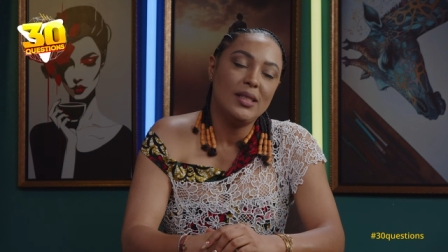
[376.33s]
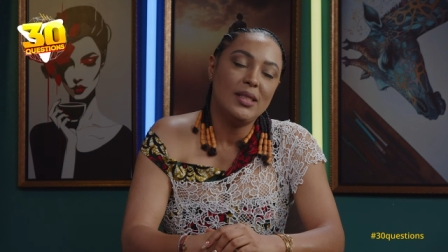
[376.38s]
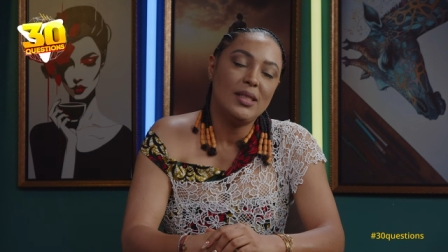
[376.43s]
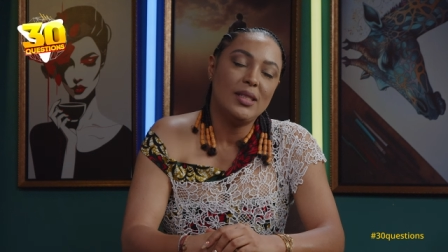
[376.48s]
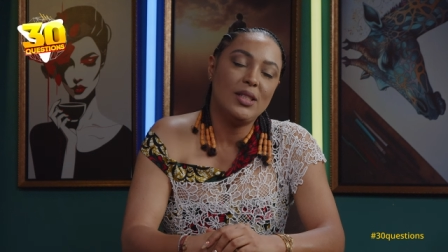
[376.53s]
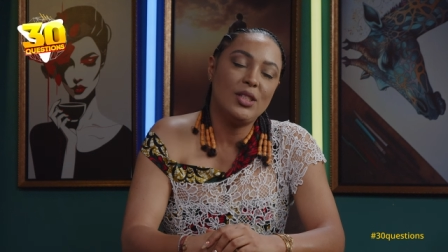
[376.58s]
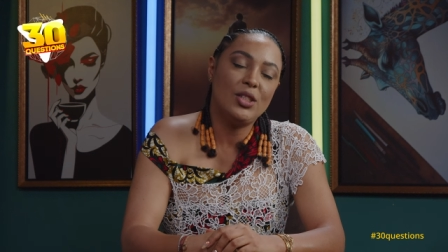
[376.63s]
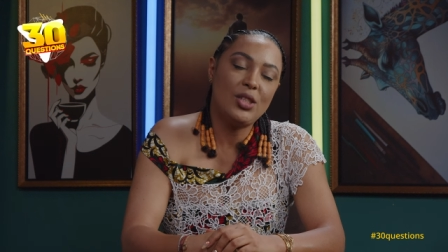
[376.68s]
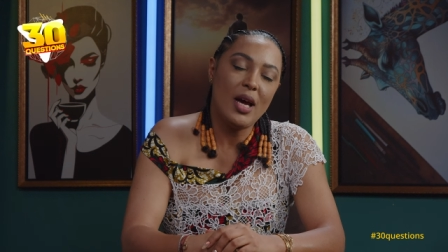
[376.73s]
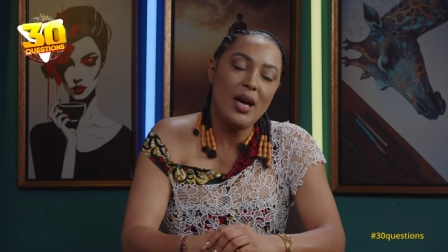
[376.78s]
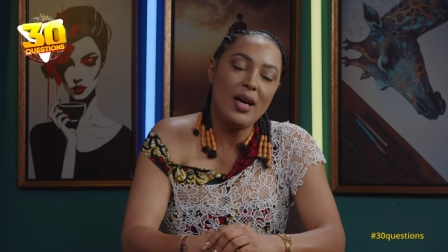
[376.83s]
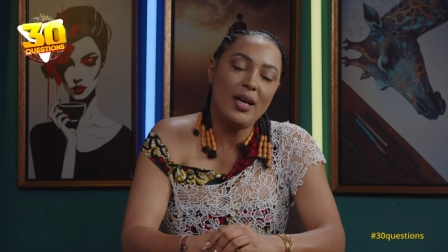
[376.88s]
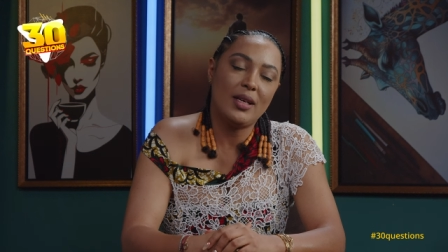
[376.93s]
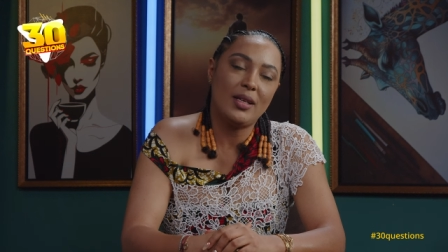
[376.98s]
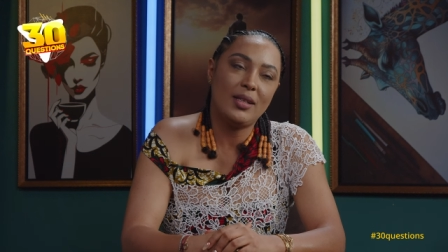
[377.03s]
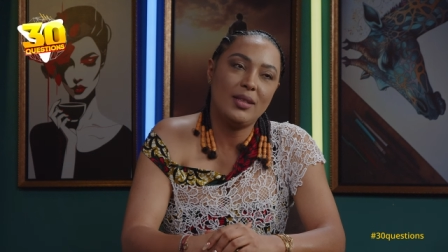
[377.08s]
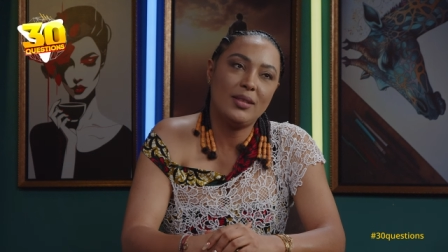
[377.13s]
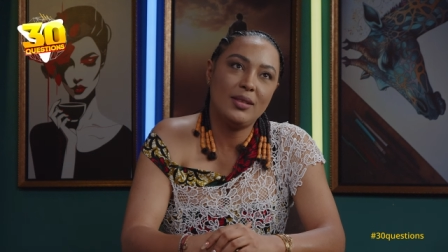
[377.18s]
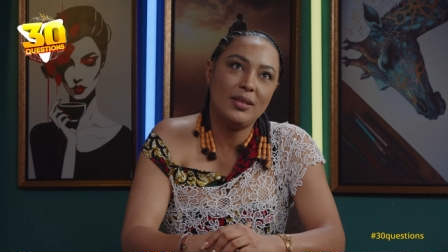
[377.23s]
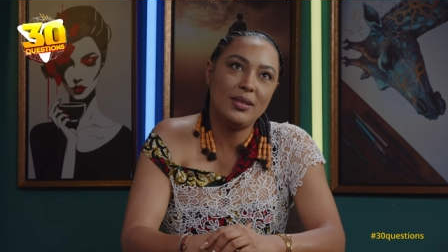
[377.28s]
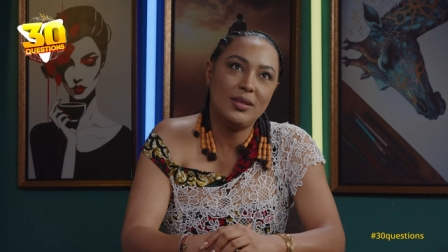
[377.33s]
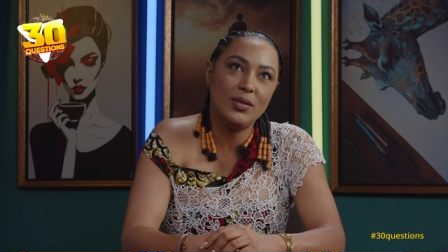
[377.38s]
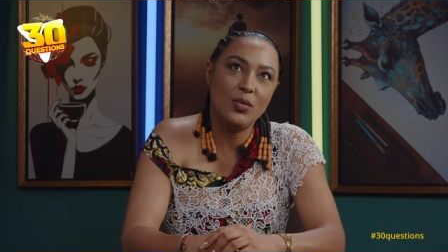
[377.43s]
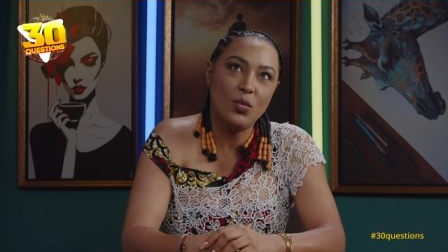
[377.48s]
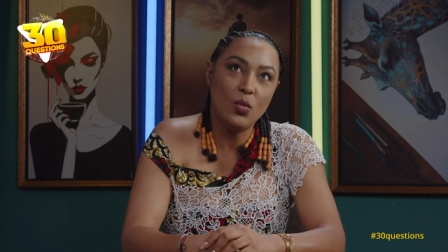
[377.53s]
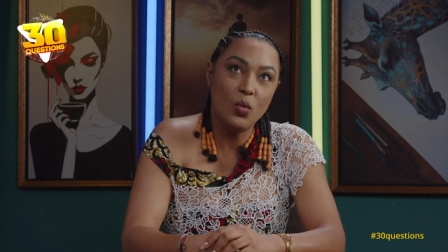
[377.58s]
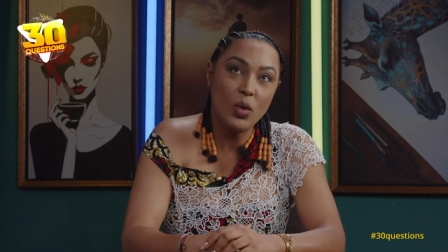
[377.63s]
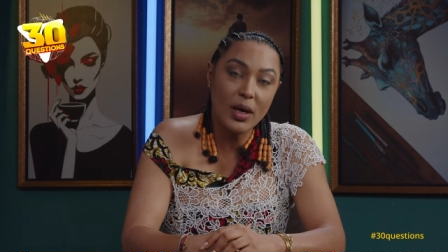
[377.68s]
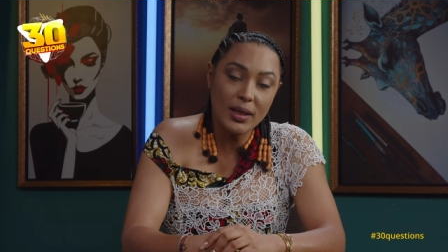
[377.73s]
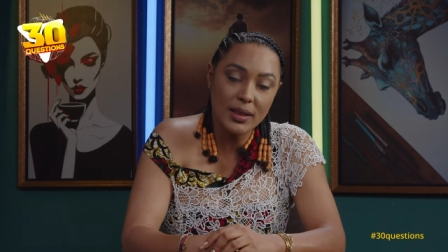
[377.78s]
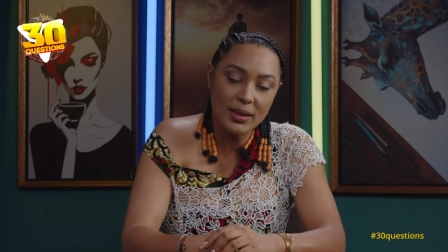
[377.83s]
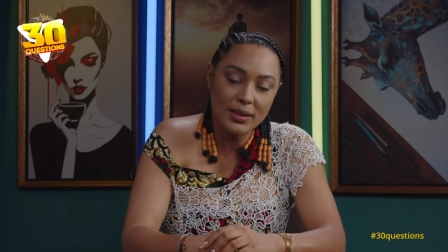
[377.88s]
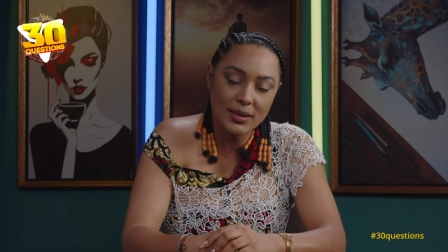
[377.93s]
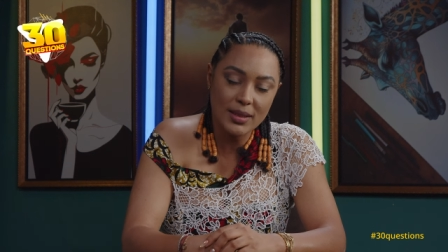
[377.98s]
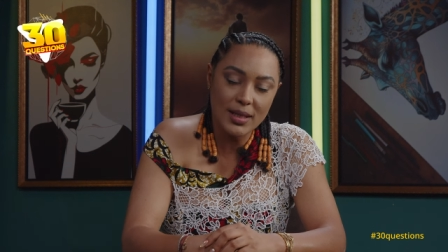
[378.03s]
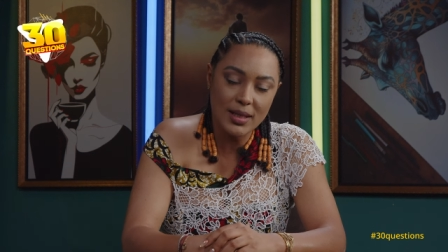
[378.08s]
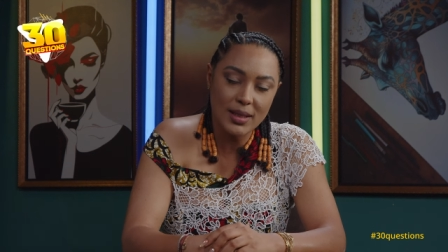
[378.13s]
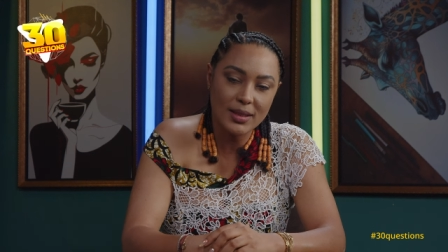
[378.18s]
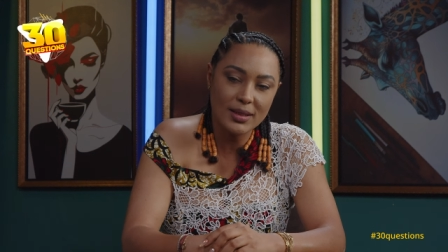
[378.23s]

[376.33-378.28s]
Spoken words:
Shy. One.